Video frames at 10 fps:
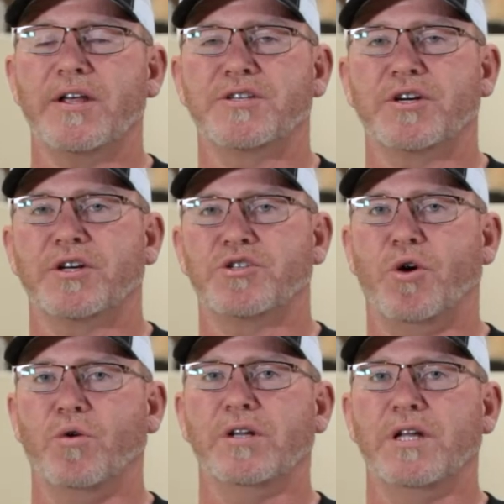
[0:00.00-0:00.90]
It took a
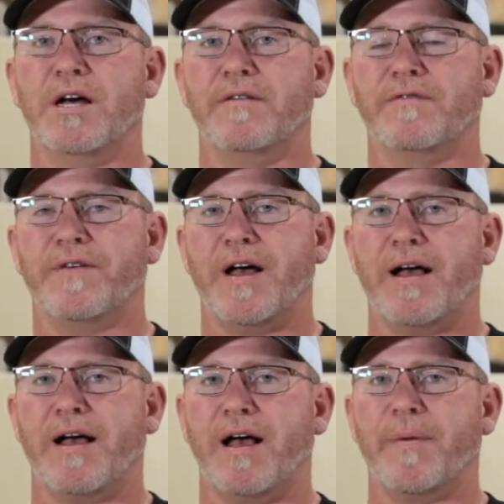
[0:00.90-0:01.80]
total of
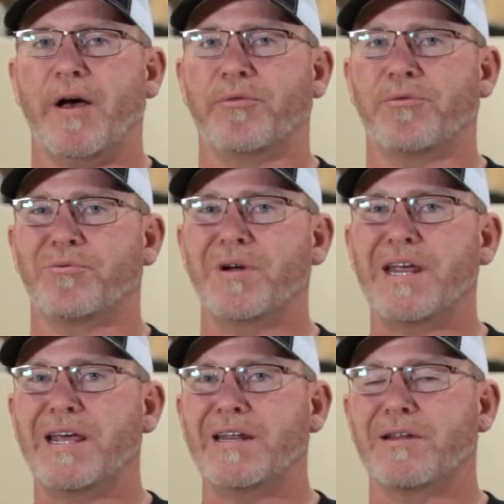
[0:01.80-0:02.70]
about 3